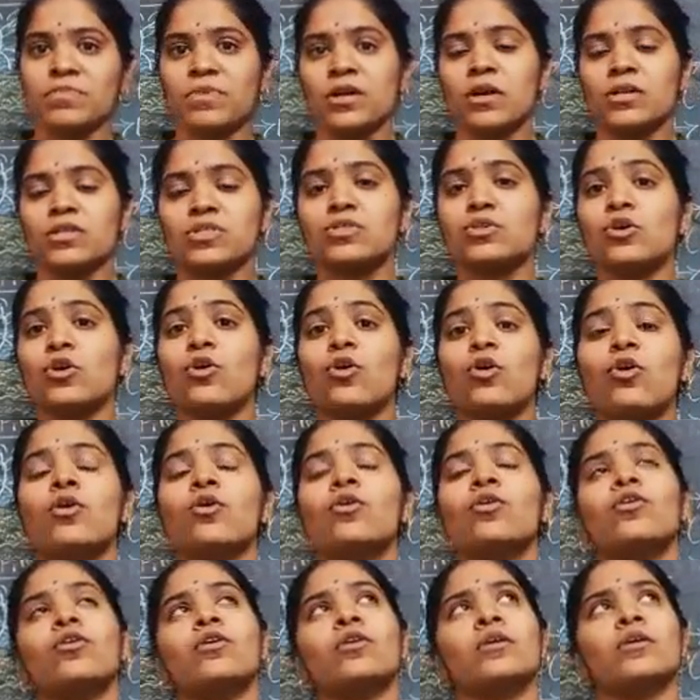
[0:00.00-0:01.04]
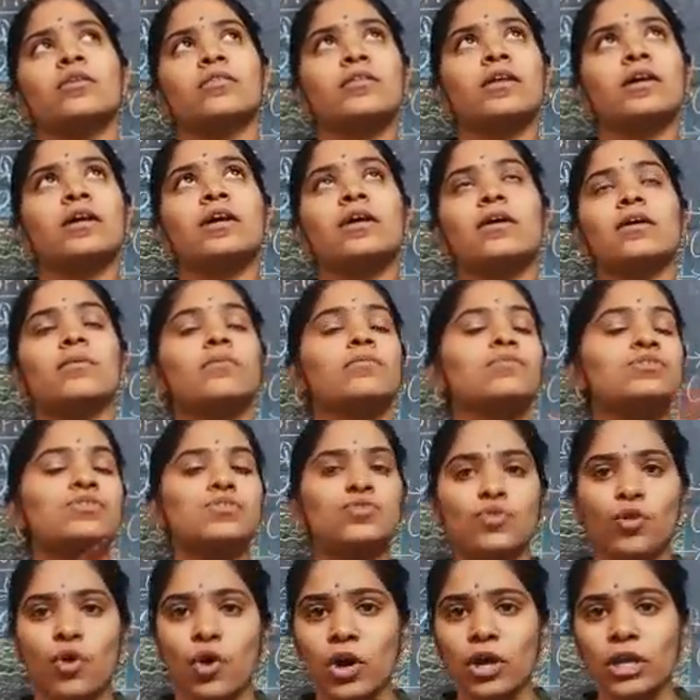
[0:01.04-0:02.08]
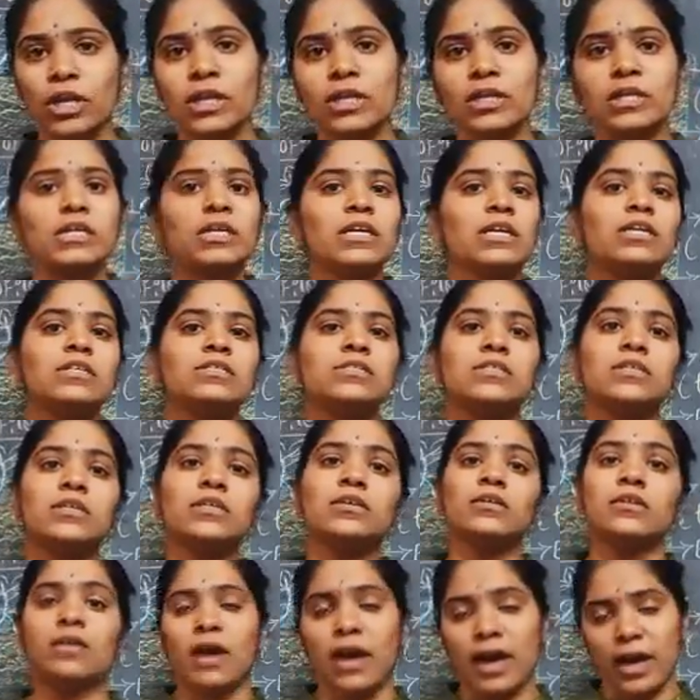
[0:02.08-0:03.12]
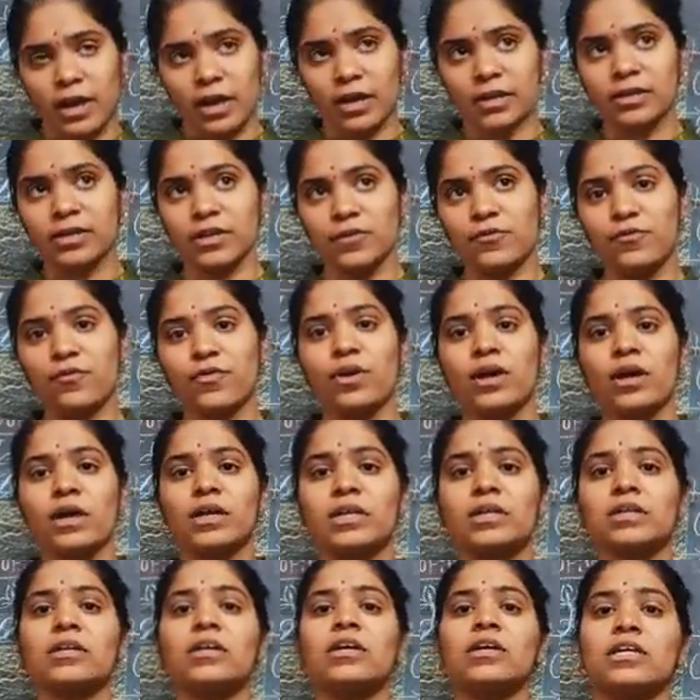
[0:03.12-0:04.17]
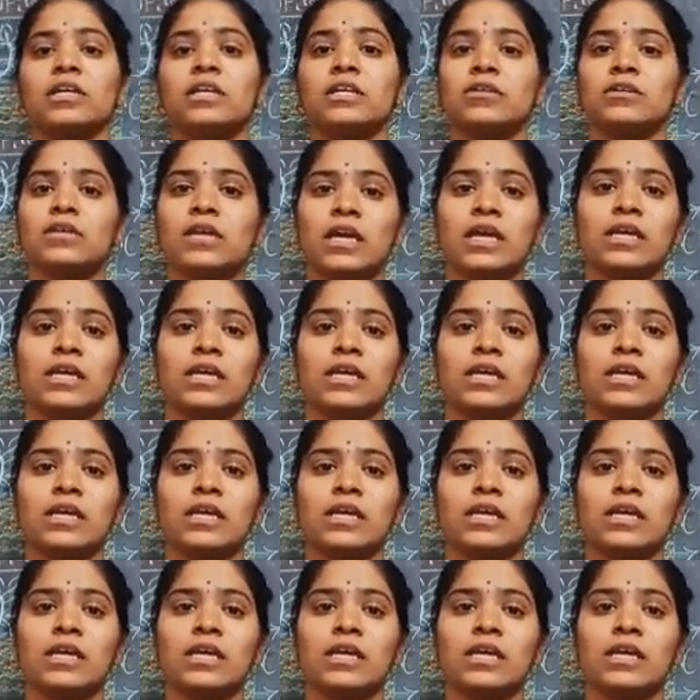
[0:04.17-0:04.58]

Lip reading: So the soil is different in